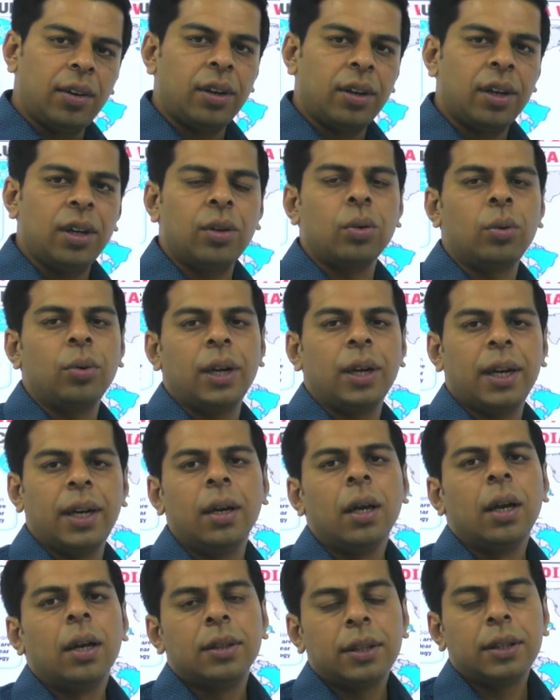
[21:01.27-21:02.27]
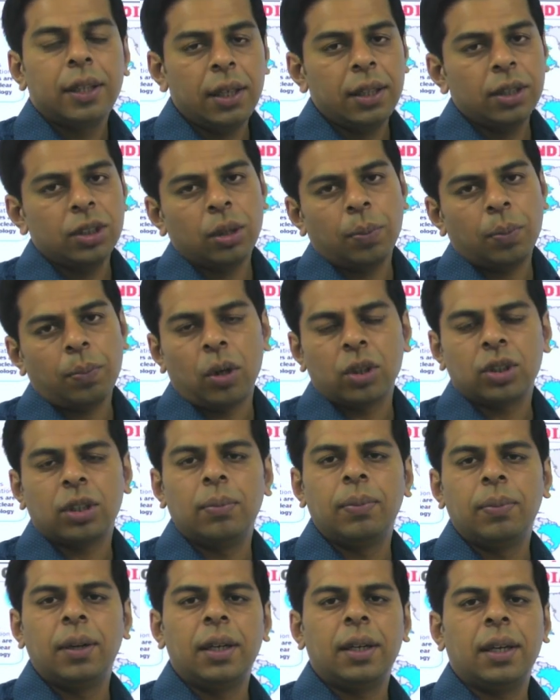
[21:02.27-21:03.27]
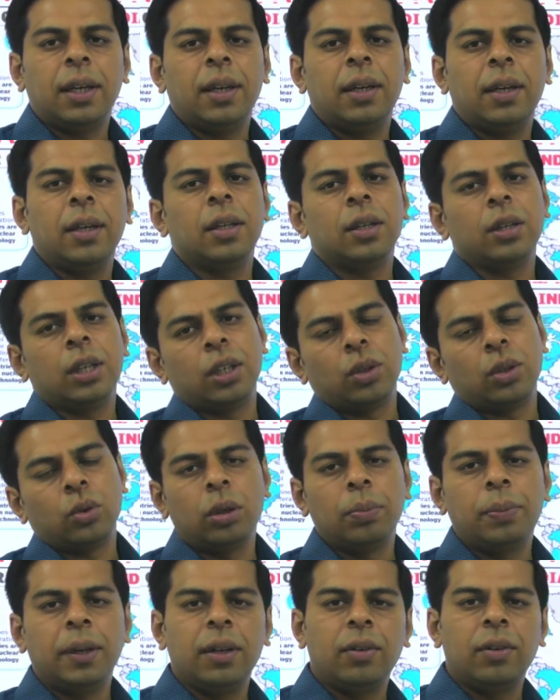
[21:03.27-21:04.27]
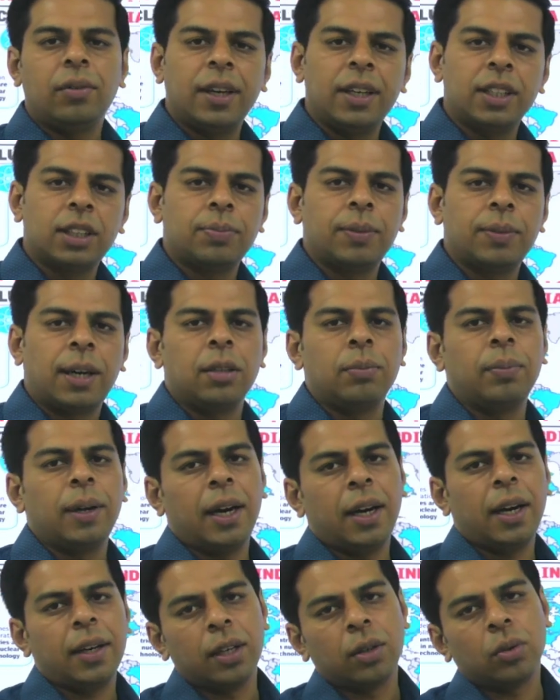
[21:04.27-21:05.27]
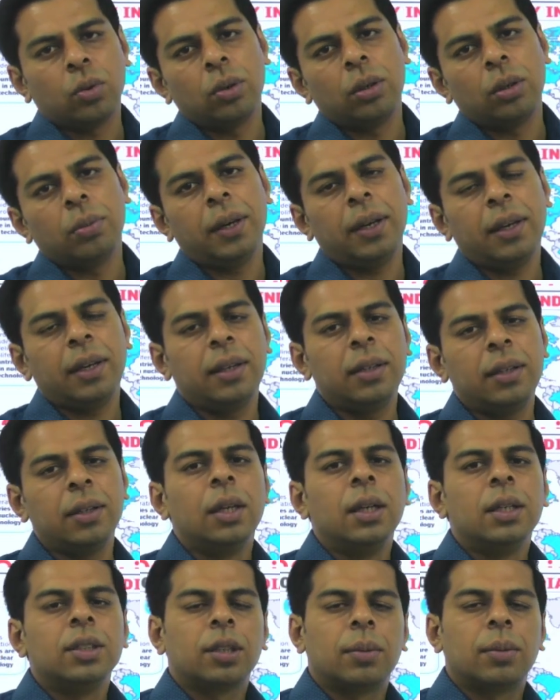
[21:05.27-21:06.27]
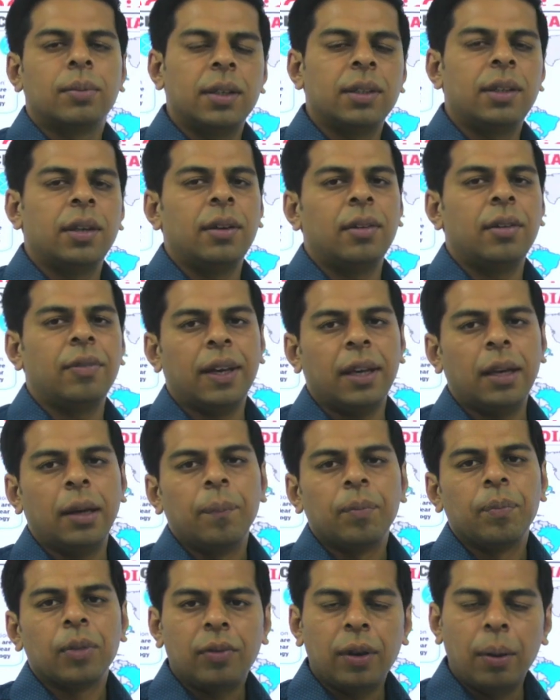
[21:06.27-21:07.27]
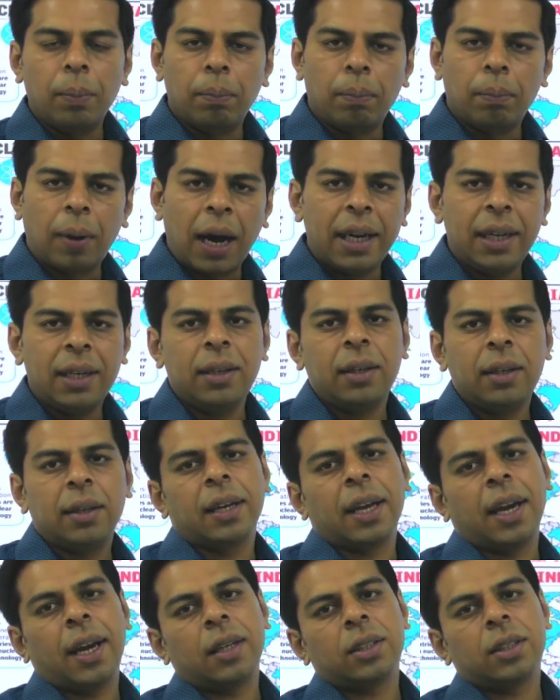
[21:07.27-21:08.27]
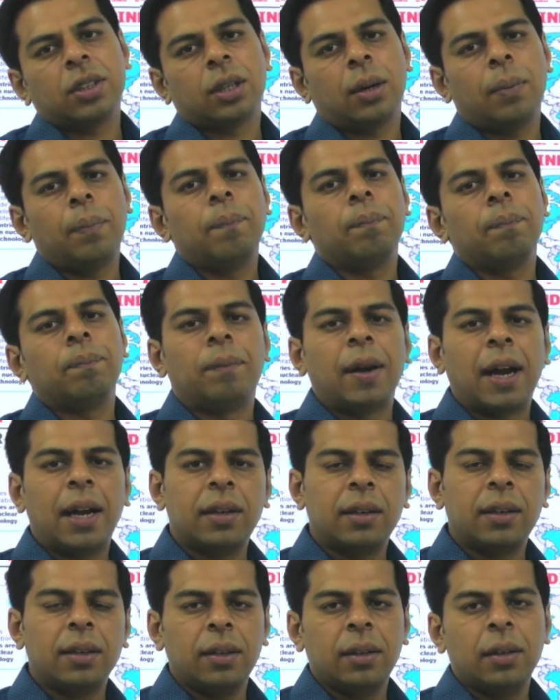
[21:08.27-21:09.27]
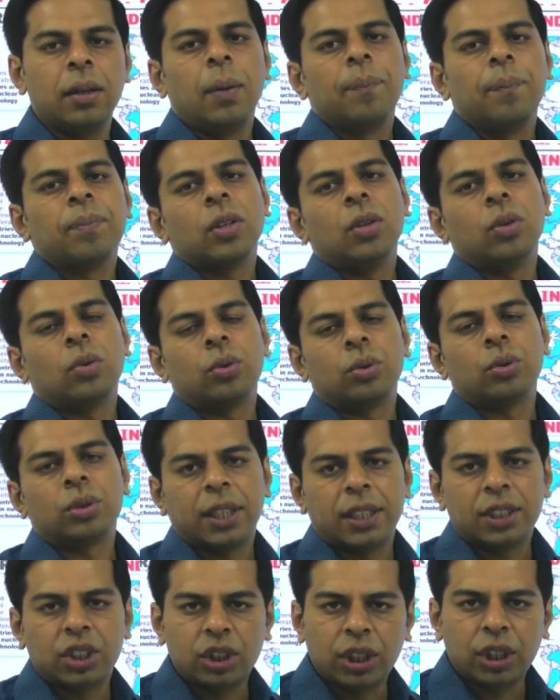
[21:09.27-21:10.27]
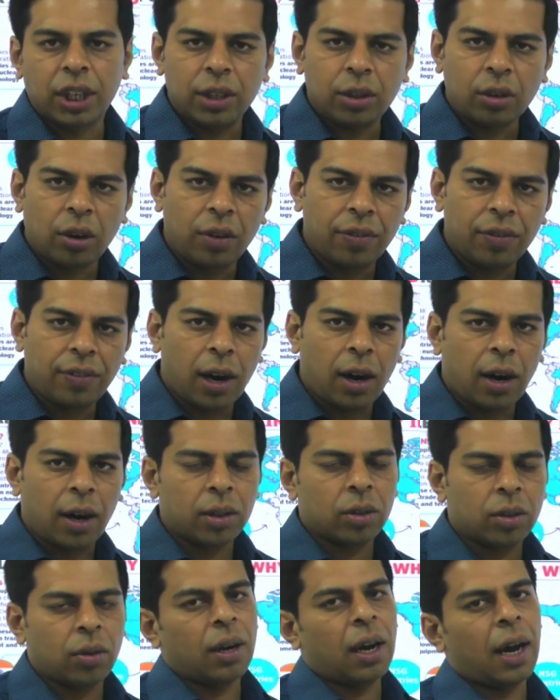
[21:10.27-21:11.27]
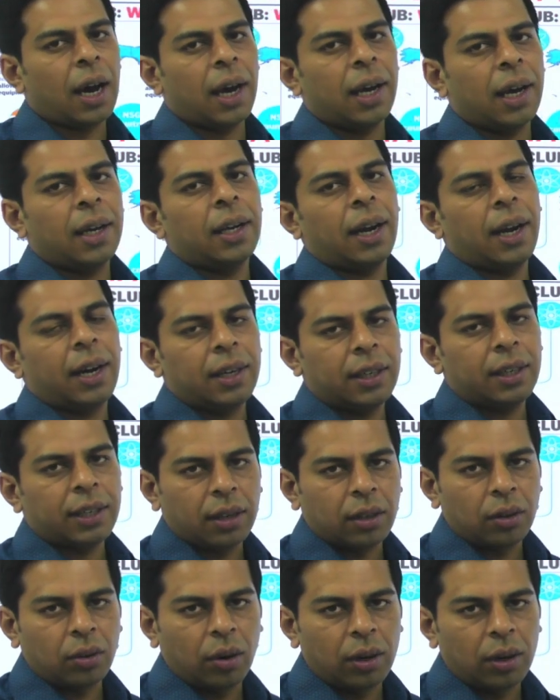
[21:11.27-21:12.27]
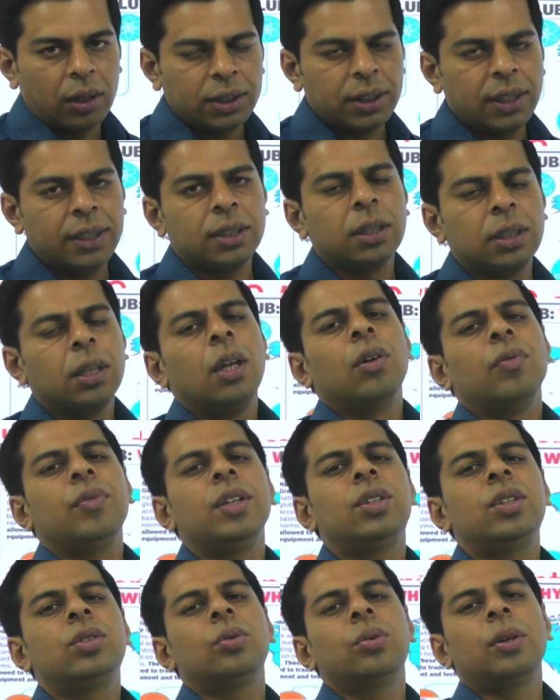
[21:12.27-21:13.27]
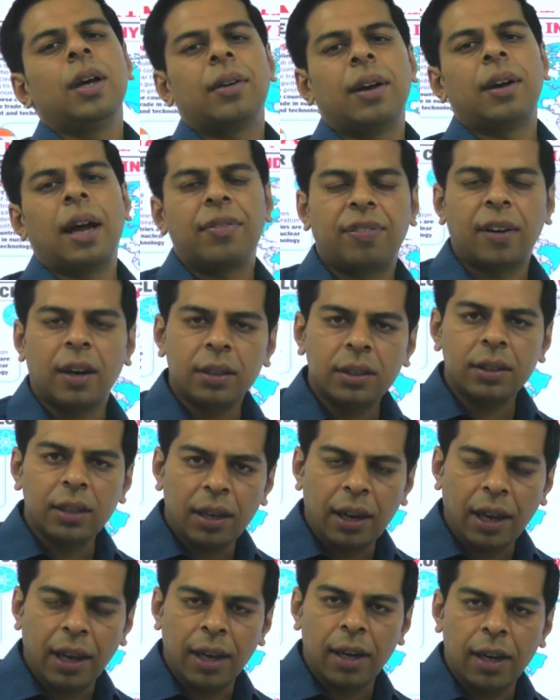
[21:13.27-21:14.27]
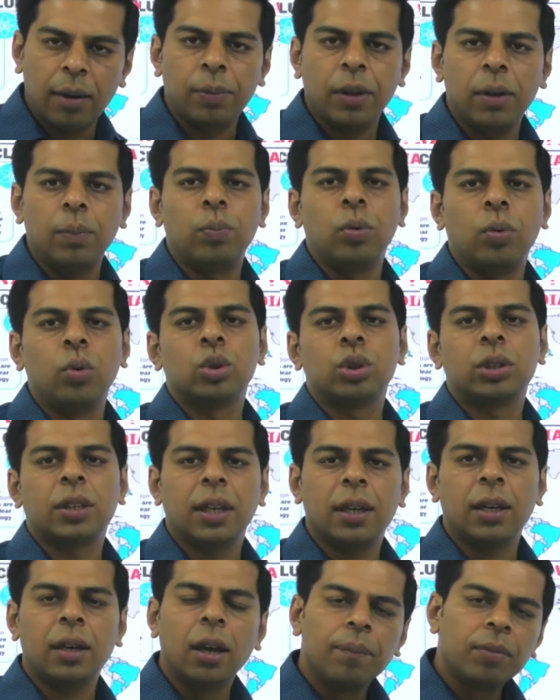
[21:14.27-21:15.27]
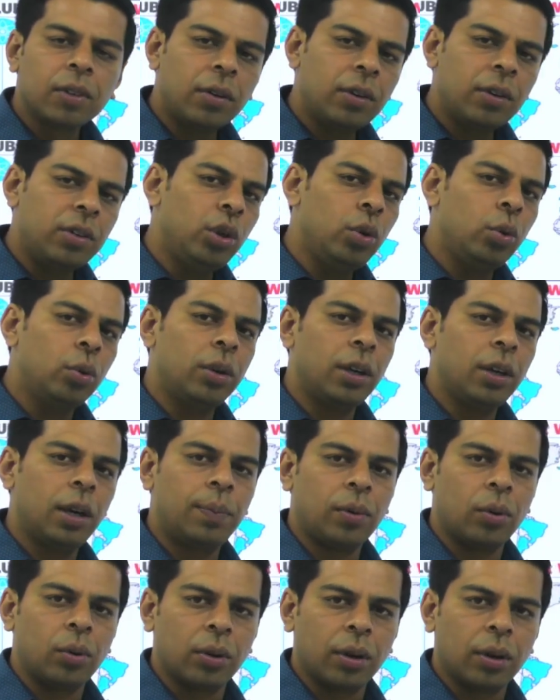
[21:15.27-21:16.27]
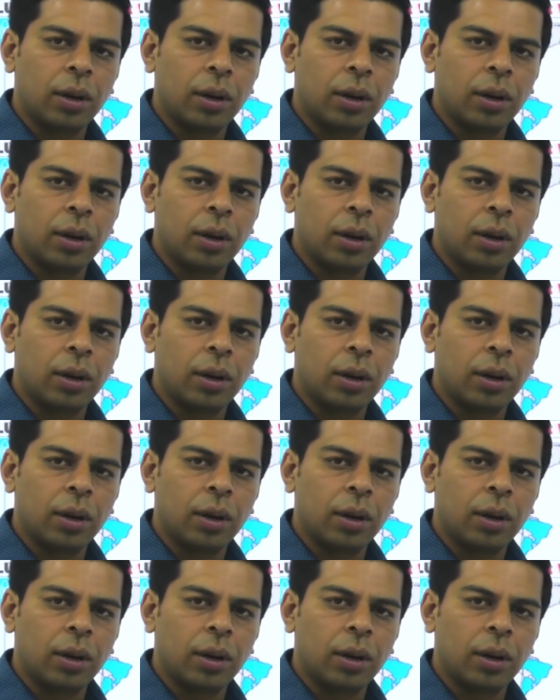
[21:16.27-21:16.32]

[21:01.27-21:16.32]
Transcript: to it, there is a possibility, it could be in waste management, it could be in some other way, we might get some better, you could say, state of art or high end technologies which could further help in boosting the nuclear program.